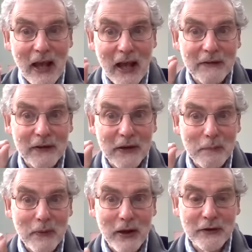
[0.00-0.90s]
and the
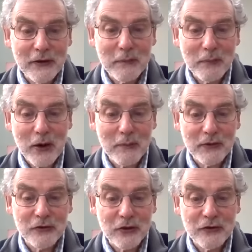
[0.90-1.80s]
abundant
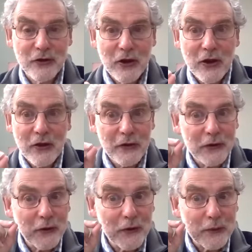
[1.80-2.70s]
promises the
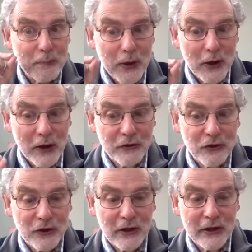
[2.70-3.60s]
Lord
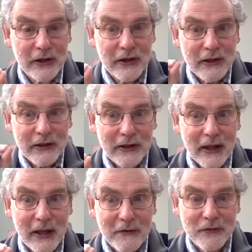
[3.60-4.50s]
personally
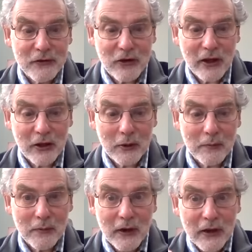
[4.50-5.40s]
gave to Jacob,